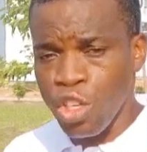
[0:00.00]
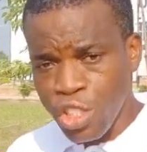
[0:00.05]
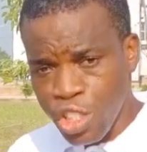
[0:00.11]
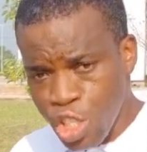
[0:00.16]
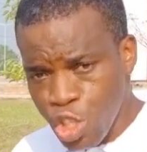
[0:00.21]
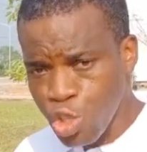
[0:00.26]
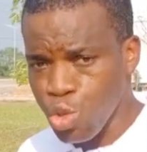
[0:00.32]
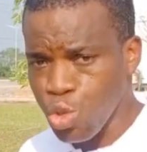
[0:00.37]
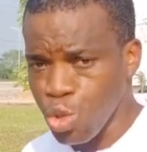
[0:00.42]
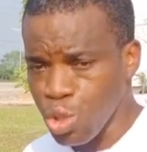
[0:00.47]
on
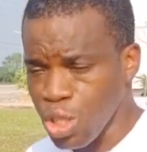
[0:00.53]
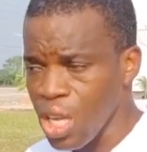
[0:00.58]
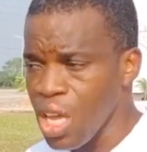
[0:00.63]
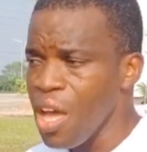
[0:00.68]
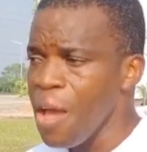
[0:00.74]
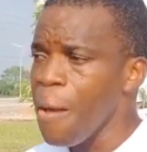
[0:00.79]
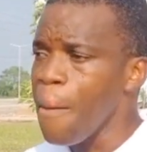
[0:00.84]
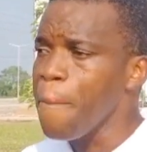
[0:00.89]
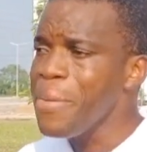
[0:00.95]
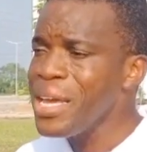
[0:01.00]
this road,
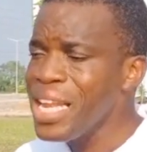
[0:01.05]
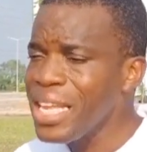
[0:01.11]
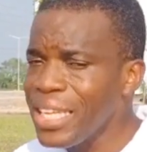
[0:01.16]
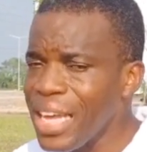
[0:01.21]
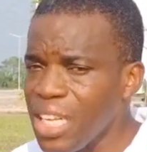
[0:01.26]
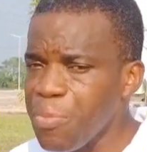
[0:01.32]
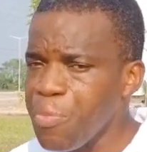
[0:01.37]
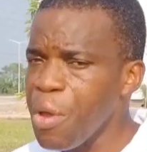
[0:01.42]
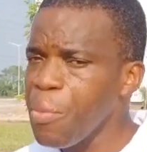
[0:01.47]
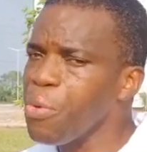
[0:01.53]
meaning
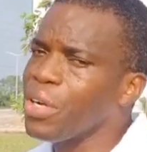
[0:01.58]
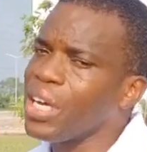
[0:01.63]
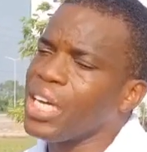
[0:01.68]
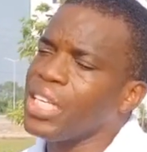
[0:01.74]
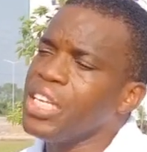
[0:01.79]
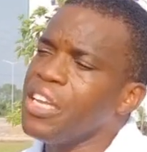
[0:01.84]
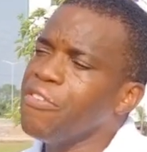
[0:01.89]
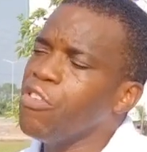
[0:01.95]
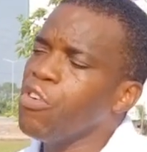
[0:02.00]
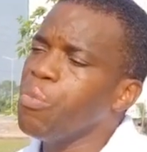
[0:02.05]
that people
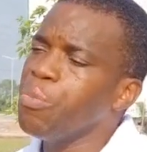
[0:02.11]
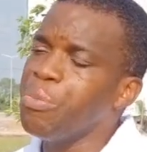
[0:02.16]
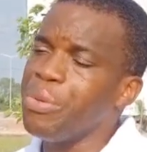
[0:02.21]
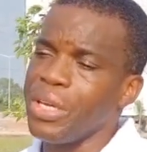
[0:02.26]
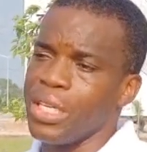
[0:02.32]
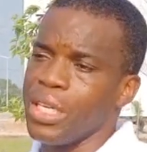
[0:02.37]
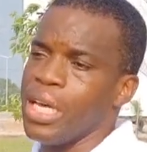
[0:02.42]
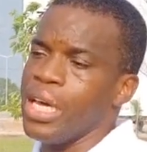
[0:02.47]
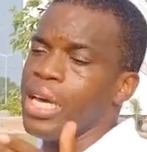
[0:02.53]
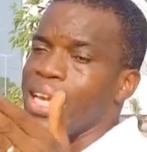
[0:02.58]
can even
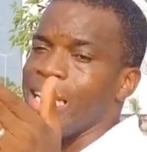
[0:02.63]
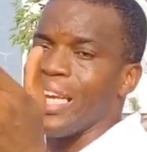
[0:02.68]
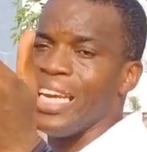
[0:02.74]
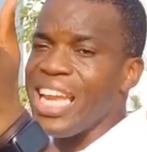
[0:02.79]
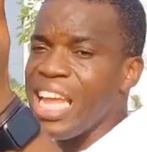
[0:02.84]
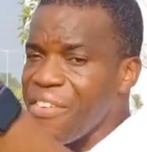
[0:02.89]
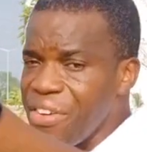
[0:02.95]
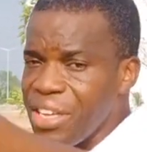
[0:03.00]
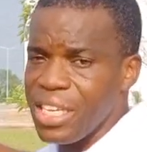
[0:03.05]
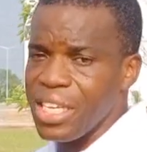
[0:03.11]
be
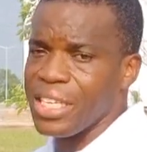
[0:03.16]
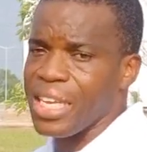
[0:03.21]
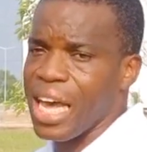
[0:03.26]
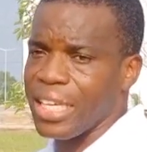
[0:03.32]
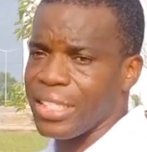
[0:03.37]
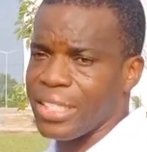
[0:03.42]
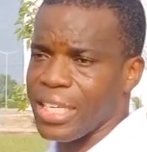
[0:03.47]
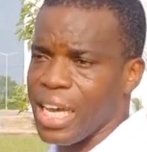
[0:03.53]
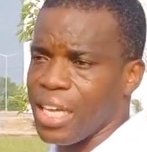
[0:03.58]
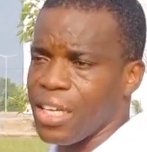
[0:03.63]
living in
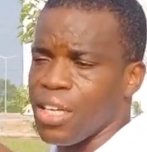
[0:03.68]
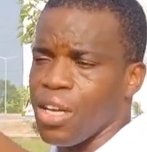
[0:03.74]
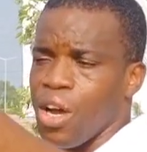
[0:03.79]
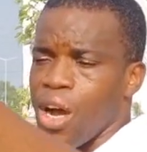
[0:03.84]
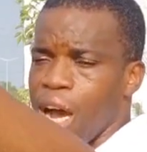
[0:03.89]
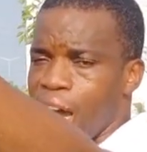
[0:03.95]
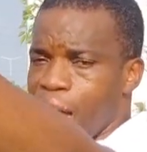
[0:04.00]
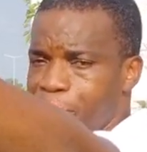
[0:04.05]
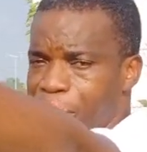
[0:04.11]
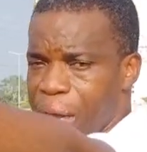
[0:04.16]
Ajah,
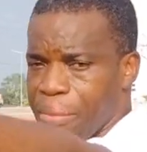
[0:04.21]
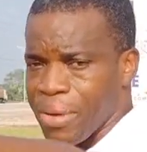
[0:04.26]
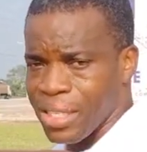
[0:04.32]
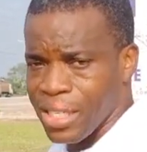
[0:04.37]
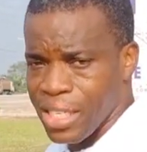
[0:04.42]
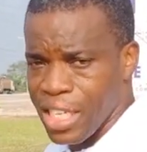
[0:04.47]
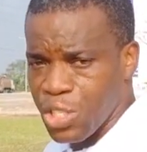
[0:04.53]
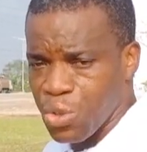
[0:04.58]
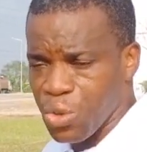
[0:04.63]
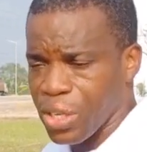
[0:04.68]

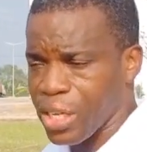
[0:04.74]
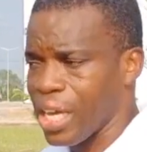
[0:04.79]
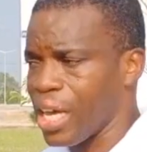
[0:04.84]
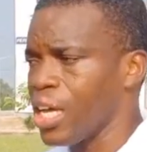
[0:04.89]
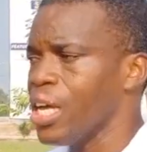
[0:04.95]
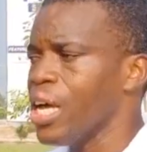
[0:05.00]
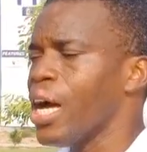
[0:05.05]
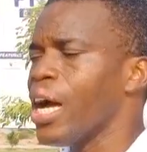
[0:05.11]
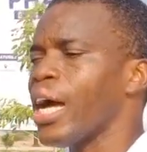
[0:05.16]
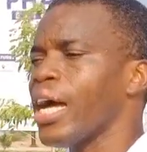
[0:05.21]

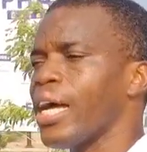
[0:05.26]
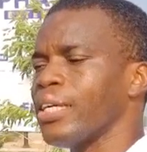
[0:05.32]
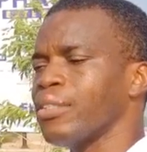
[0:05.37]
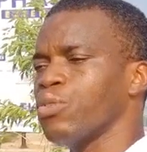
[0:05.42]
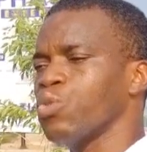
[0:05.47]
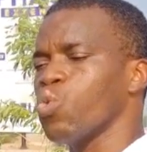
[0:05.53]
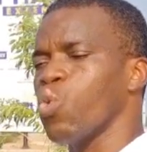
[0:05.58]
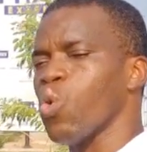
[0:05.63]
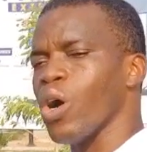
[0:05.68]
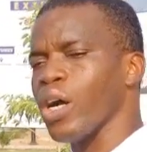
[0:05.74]
Abramadesonya,
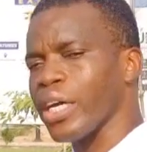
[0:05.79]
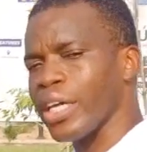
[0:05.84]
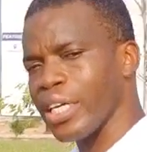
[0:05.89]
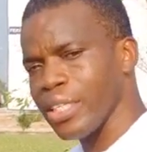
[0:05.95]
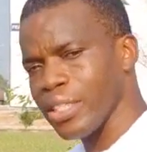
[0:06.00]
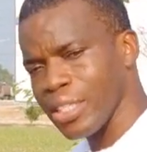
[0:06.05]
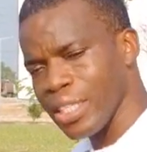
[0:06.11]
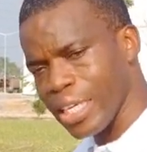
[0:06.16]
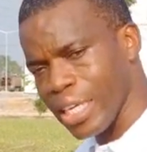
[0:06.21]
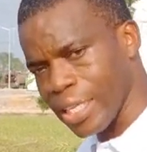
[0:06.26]
and
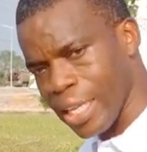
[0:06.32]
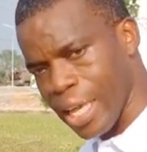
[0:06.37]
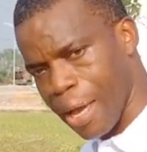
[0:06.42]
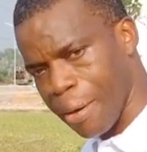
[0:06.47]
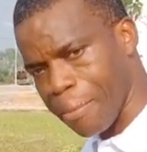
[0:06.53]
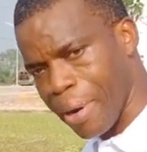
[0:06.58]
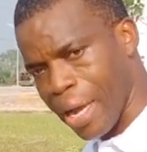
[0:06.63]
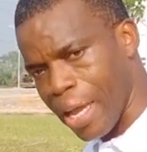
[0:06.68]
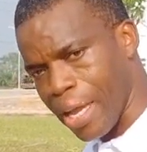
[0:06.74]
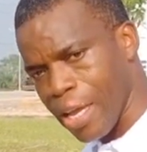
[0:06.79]
working in
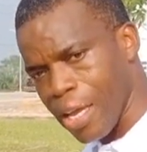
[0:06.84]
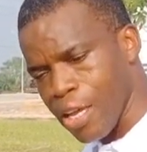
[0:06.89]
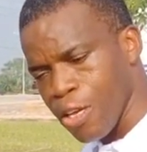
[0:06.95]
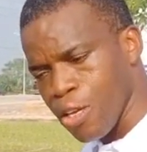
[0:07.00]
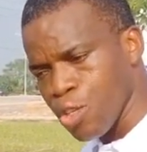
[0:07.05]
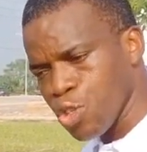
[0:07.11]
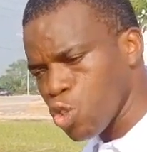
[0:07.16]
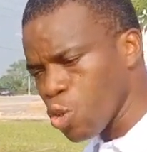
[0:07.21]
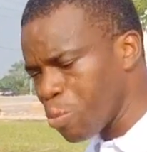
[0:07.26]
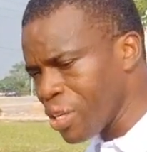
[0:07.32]
Hekwe.
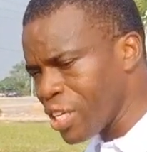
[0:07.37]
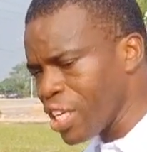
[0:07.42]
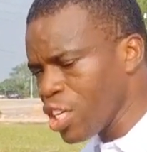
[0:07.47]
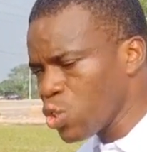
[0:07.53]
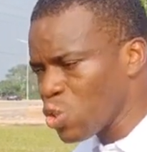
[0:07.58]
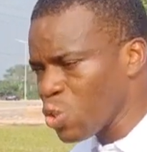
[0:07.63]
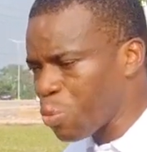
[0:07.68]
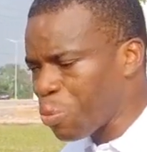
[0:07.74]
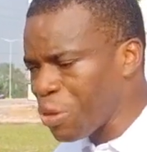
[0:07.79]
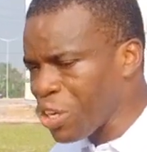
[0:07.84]
So
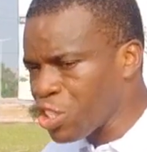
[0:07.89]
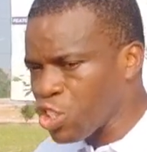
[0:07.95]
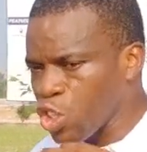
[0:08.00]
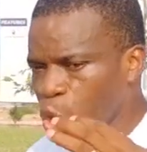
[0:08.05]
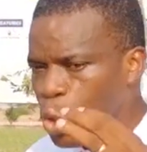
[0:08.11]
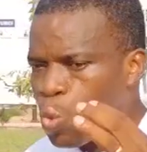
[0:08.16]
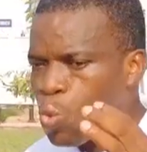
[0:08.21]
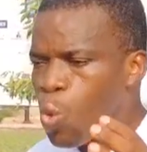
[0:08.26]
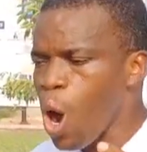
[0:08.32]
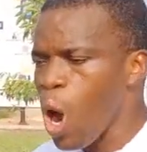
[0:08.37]
begin to
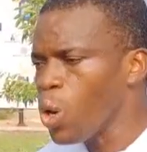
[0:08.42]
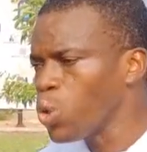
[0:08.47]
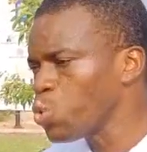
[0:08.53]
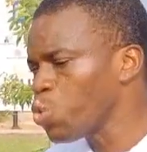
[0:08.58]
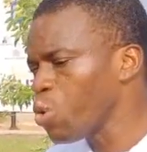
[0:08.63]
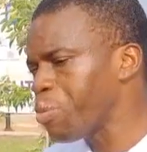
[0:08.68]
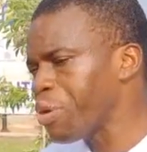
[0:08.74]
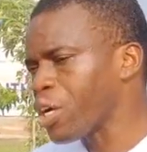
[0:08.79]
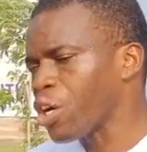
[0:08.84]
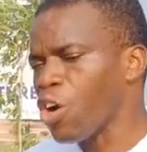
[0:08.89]
picture what
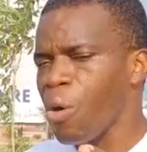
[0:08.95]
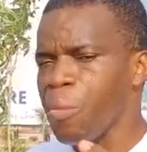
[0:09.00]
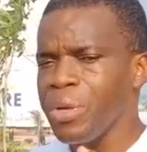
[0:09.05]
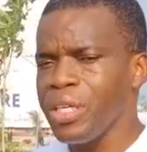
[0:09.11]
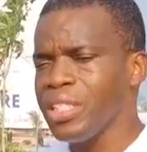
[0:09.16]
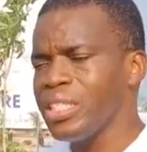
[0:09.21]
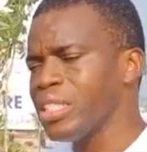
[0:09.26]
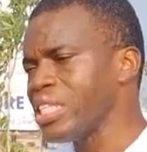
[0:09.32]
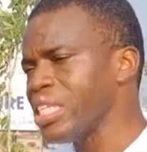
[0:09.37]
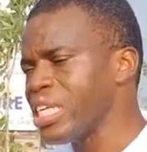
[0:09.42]
will be
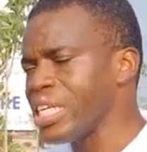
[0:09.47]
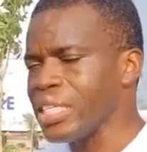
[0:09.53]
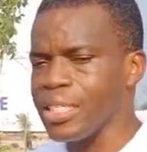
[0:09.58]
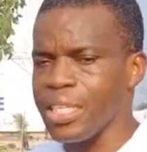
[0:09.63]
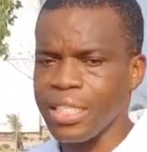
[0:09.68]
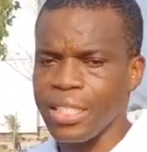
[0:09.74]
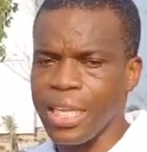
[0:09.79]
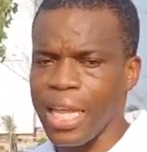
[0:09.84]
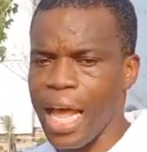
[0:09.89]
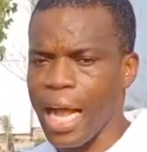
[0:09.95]
coming
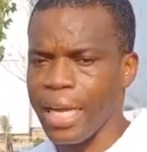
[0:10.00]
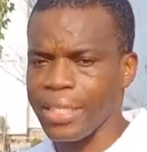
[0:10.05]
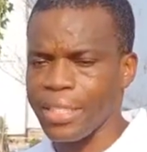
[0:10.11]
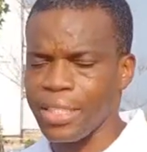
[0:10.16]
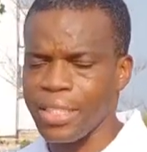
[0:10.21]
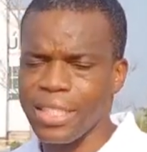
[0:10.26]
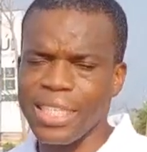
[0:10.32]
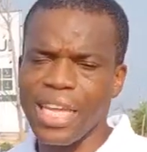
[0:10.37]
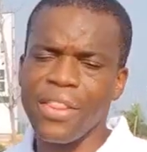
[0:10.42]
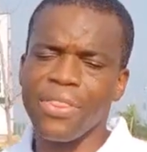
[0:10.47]
in this
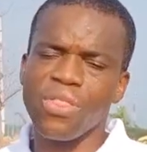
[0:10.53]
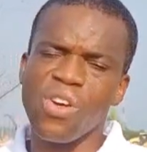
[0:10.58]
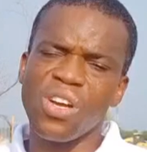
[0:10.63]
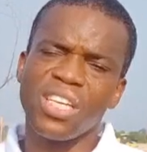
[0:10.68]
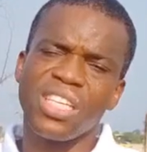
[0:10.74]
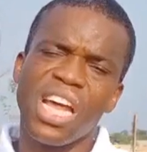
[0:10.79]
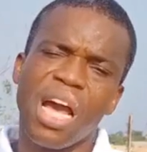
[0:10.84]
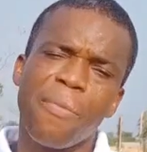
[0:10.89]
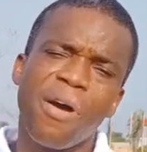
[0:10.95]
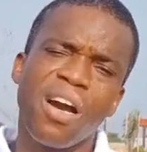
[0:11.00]
axis. Then
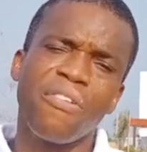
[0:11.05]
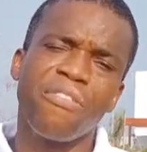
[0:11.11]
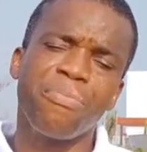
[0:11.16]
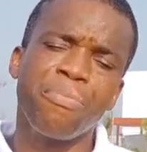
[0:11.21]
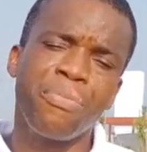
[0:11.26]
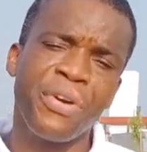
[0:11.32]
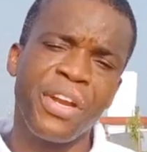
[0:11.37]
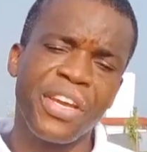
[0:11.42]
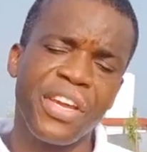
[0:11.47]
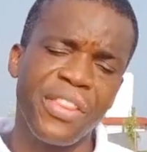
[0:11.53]
talking about
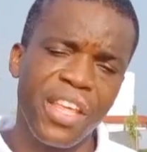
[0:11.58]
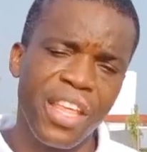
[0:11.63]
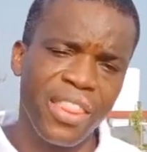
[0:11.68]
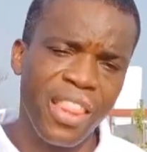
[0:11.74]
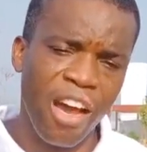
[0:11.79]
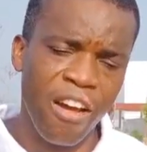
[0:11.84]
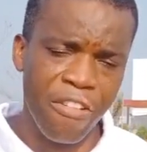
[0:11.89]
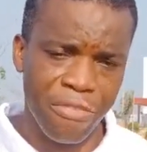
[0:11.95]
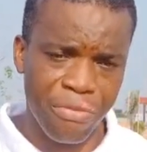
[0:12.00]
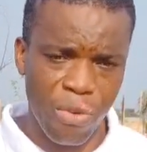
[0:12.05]
breaking
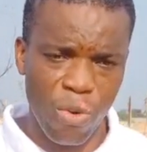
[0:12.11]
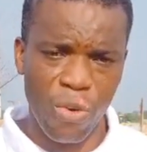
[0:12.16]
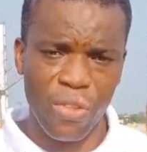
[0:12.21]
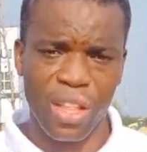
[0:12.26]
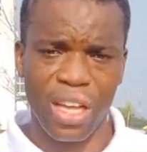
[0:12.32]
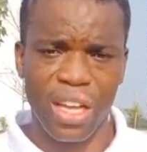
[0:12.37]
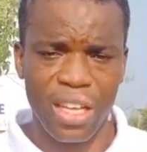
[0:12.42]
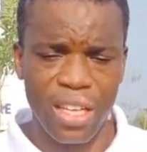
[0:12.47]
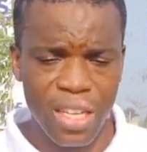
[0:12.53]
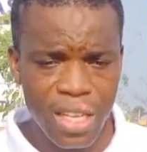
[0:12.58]
it down
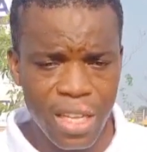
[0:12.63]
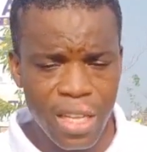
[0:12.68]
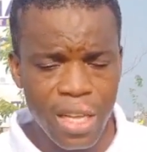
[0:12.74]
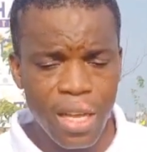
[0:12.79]
further,